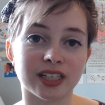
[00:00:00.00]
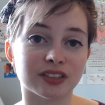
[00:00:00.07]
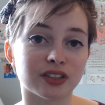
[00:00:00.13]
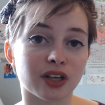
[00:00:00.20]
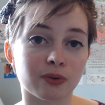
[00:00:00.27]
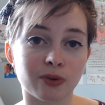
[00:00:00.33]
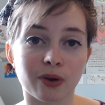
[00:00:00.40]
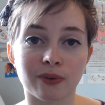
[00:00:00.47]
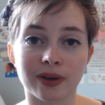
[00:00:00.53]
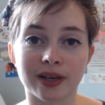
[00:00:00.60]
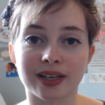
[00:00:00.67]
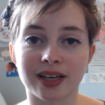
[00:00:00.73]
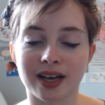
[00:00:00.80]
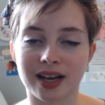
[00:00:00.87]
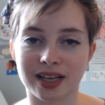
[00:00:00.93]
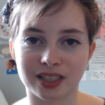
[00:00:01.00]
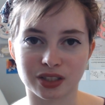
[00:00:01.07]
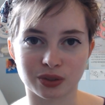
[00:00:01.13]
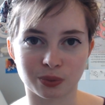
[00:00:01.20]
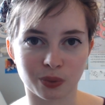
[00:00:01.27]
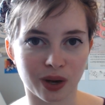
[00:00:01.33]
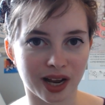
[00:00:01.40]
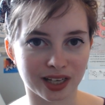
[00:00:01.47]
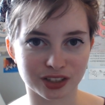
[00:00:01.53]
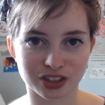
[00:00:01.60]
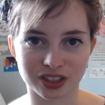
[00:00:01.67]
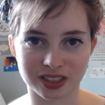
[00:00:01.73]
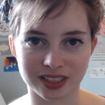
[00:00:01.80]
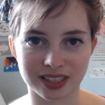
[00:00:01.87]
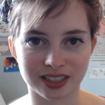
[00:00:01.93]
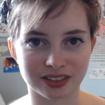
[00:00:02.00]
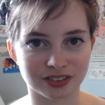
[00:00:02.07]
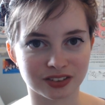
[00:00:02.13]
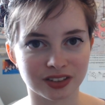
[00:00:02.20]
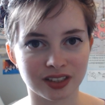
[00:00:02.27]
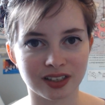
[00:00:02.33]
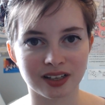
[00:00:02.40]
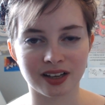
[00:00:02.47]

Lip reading: is heroic and what action is